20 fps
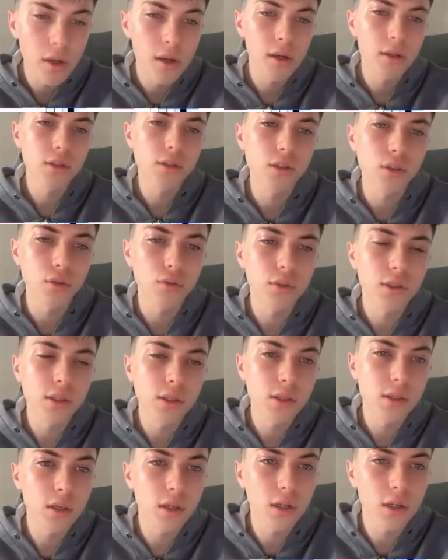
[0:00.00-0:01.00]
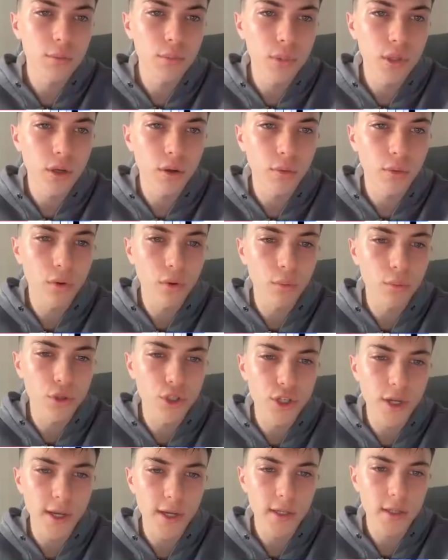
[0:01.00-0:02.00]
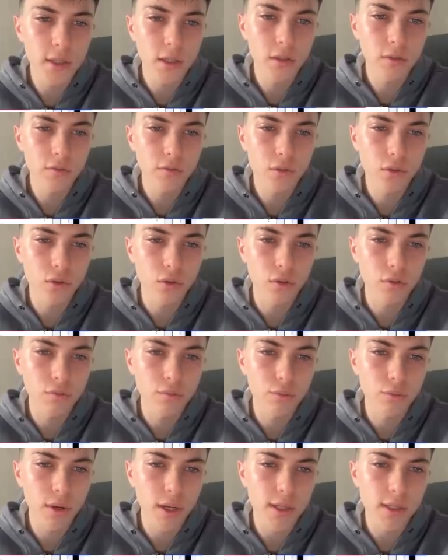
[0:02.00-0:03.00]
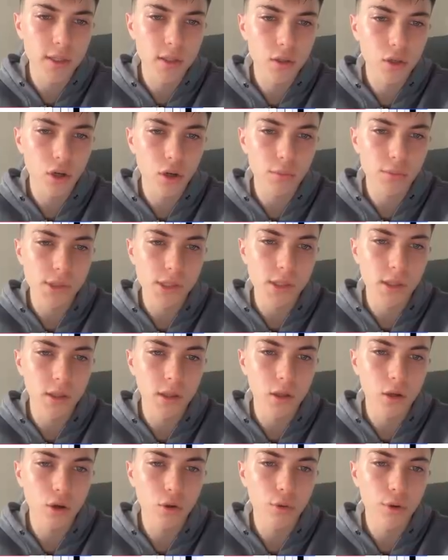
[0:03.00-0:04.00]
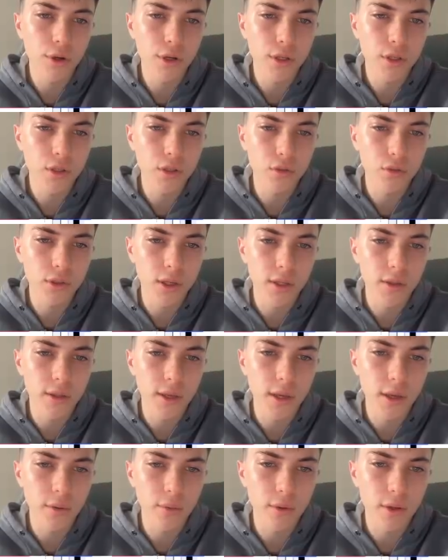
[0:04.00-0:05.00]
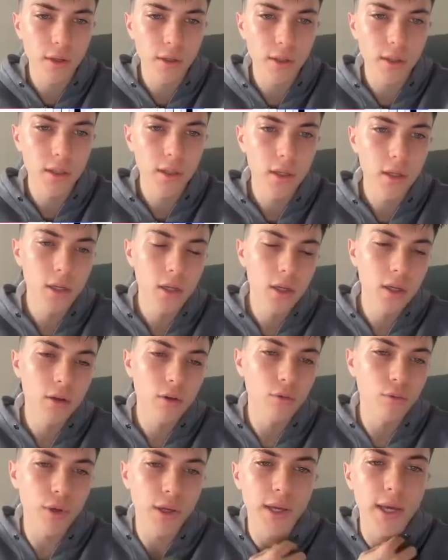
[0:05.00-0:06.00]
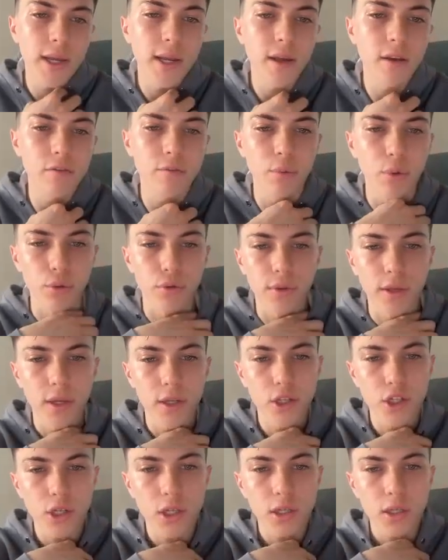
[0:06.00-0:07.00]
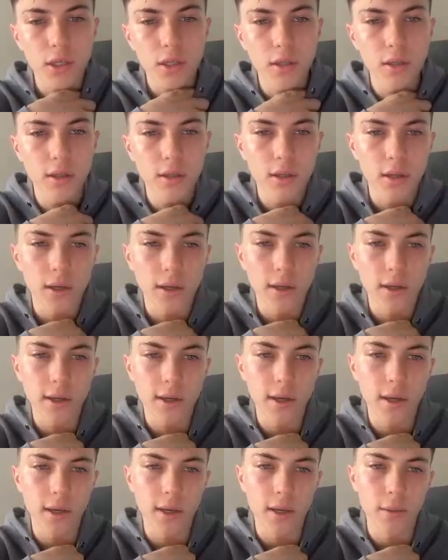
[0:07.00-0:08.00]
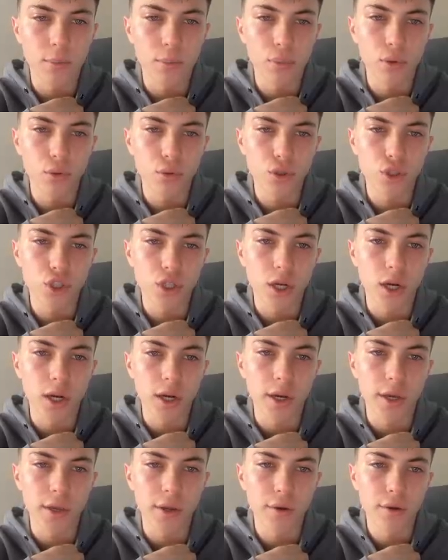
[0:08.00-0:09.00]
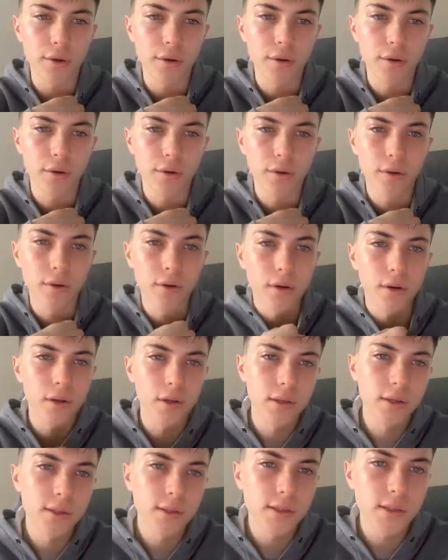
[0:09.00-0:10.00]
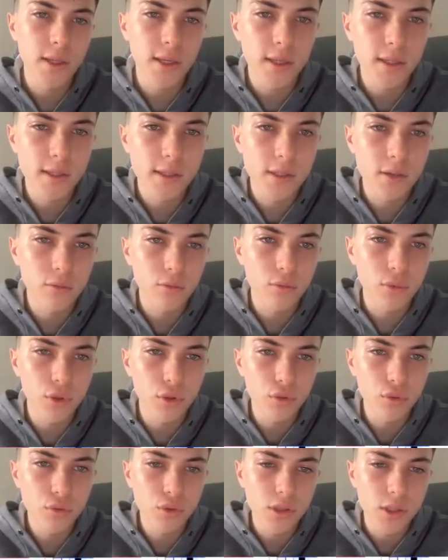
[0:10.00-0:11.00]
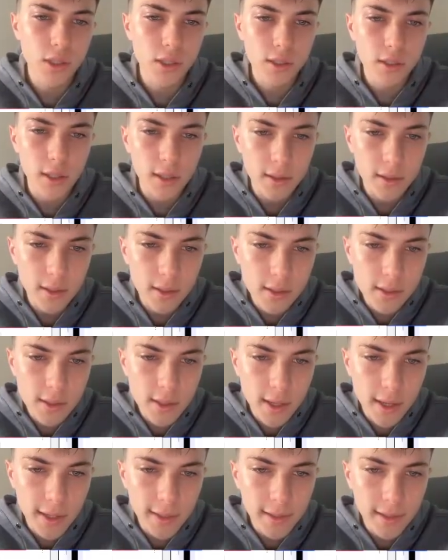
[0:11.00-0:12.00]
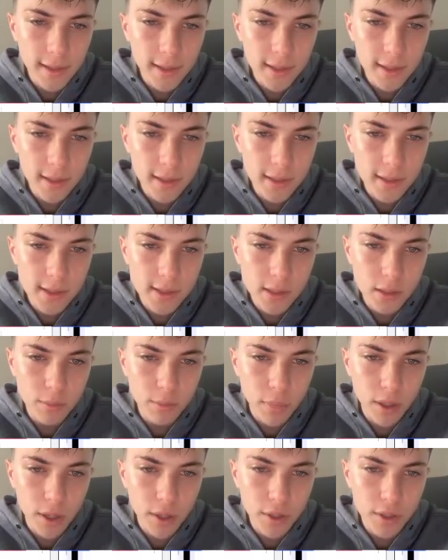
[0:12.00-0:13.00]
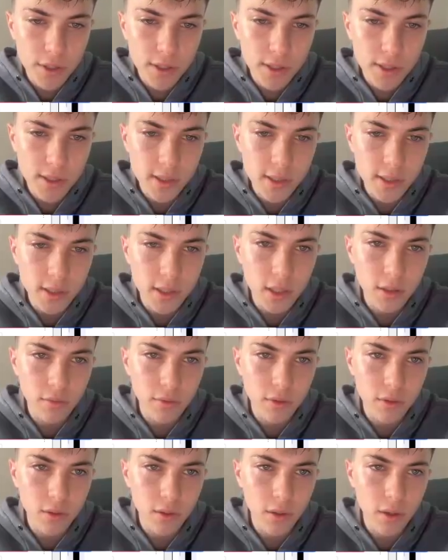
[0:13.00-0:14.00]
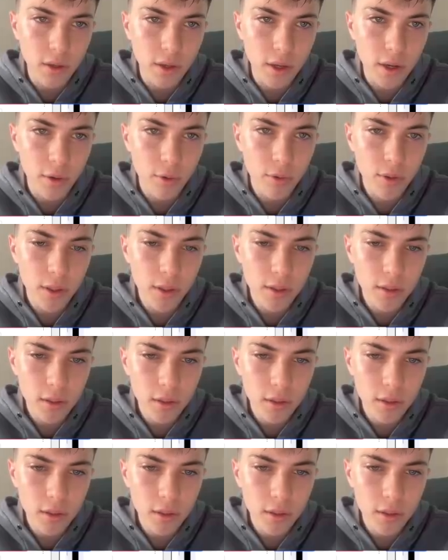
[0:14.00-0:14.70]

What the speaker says: So this is gonna be our objective. So if price comes lower into that area, we can have potentially a push higher, since we do see that this candle is a buyer sensitivity area,